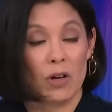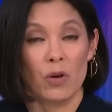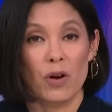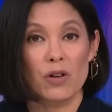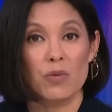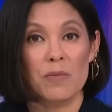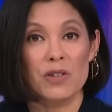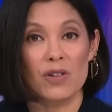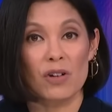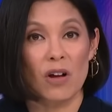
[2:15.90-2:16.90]
who knows what
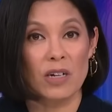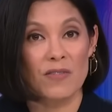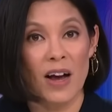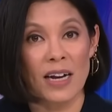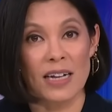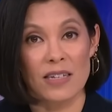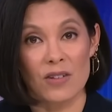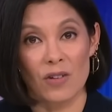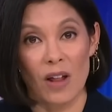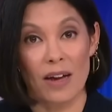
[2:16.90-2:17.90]
Mr. Clark's
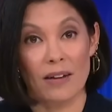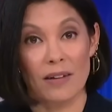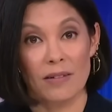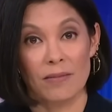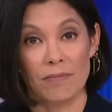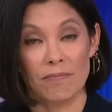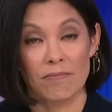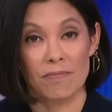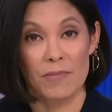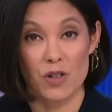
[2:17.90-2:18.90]
finances are like?
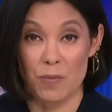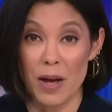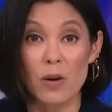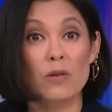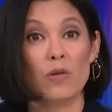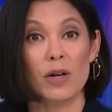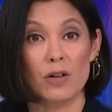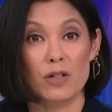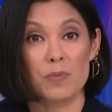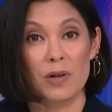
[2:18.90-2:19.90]
Mr. Meadows'
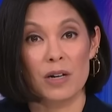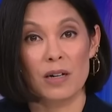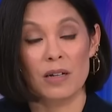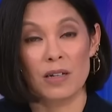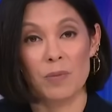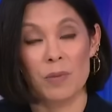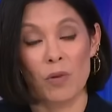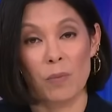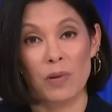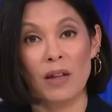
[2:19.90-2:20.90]
lawyers put it a little bit
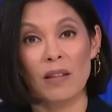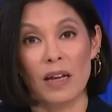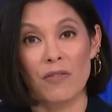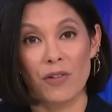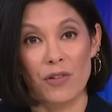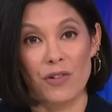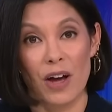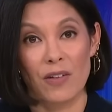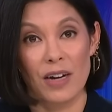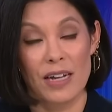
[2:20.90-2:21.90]
more bluntly further
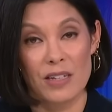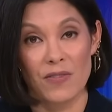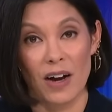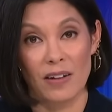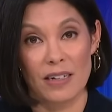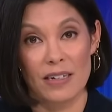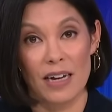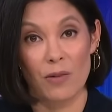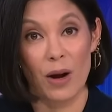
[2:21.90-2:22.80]
down in his filing today,